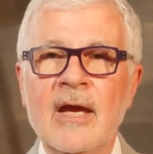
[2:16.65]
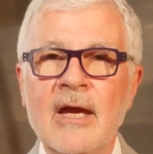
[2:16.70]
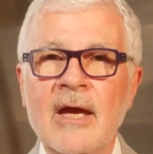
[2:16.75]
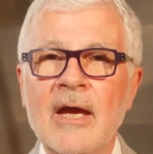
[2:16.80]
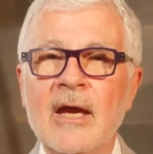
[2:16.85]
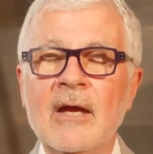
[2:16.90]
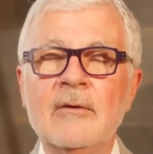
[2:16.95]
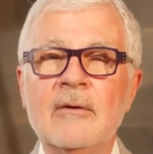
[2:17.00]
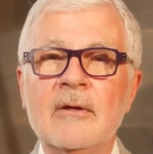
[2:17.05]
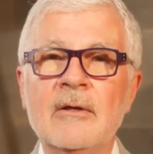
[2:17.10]

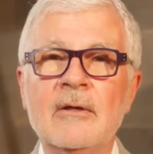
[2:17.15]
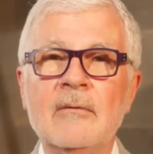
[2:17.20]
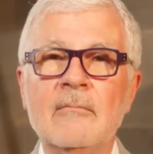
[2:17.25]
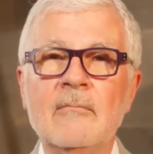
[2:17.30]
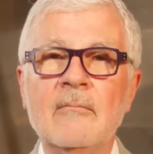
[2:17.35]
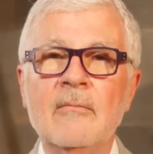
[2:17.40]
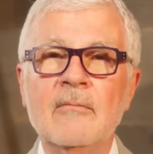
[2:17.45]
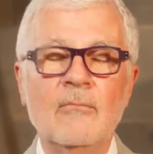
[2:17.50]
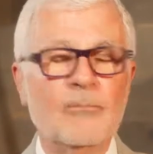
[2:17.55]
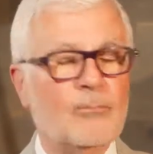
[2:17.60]
And
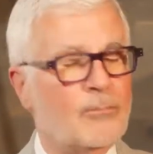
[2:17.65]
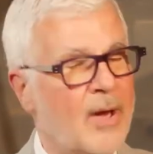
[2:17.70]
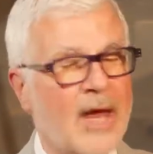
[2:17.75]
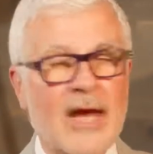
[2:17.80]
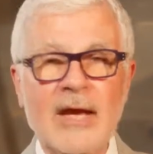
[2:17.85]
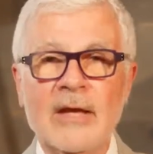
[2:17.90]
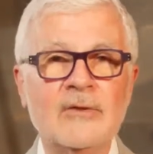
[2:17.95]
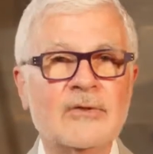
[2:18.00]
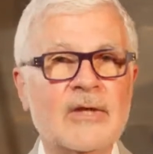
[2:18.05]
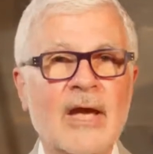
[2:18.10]

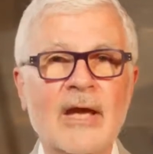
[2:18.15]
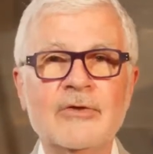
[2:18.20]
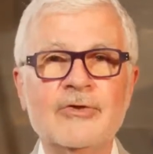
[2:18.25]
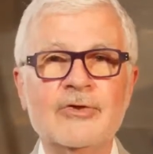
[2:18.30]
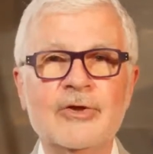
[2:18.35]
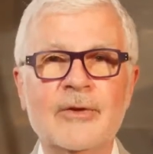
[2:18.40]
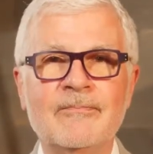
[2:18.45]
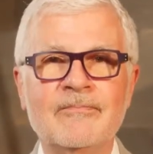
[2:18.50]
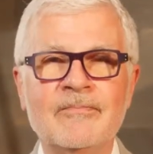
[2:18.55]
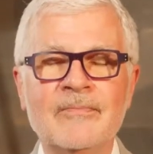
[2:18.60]
pay
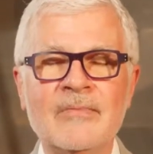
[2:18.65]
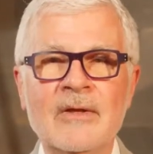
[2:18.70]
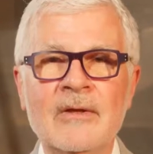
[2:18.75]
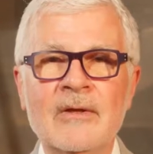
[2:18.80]
attention.